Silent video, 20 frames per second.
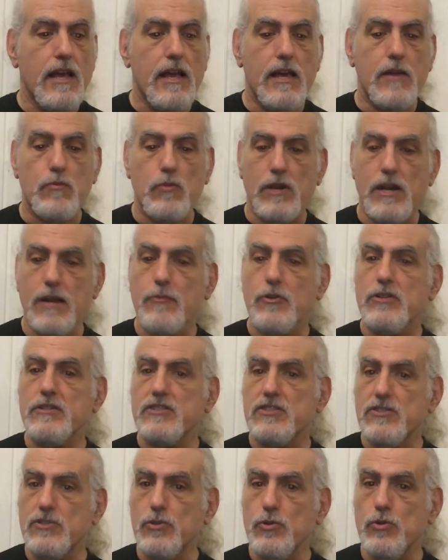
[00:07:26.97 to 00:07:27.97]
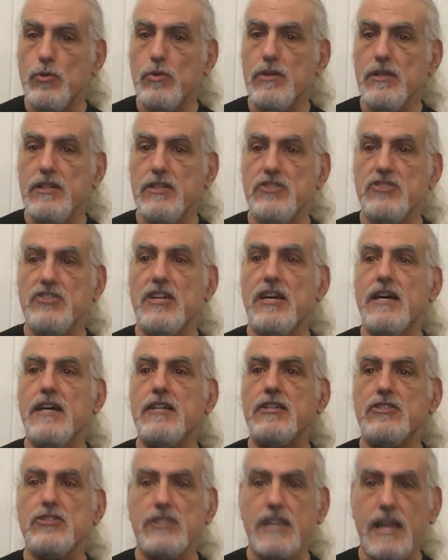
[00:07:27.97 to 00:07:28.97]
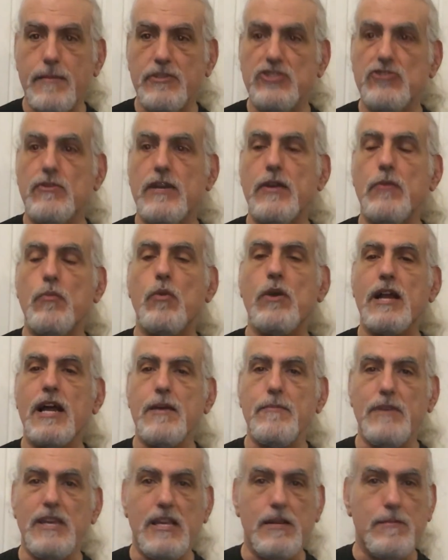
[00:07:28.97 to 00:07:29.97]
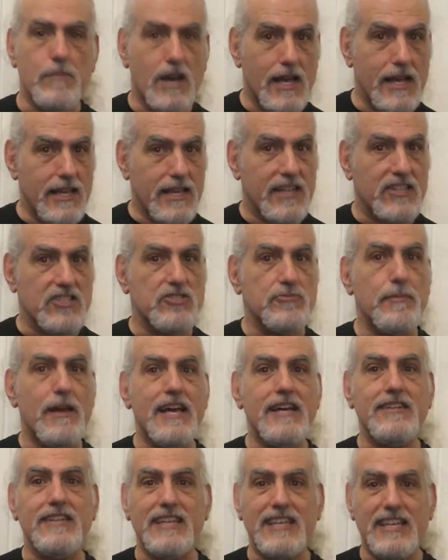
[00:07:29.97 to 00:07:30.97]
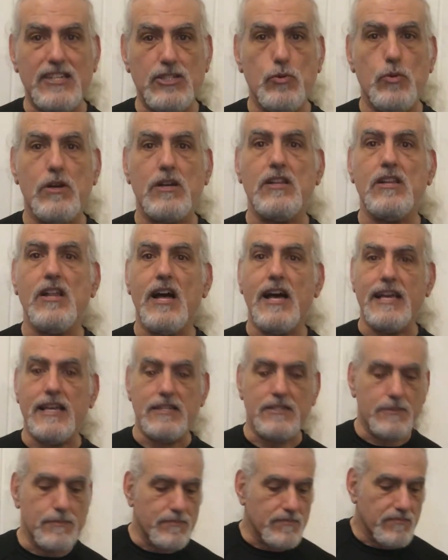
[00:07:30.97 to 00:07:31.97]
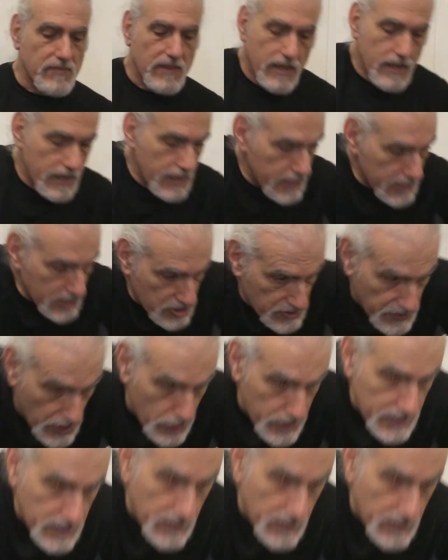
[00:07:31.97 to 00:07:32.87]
and what I'm going to do is demonstrate what I mean by expanding into a client. It's very